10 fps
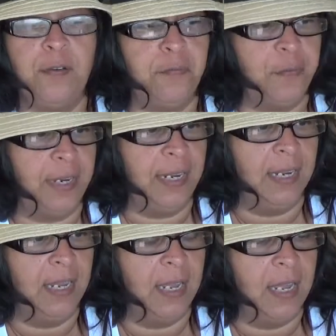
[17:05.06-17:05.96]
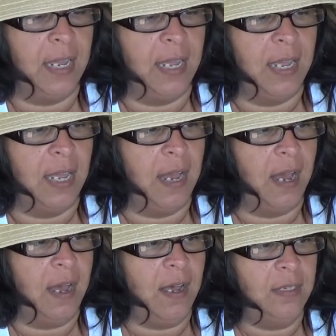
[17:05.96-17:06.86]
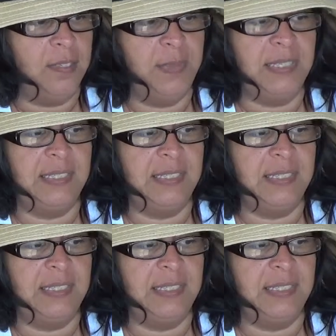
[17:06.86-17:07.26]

or free, to be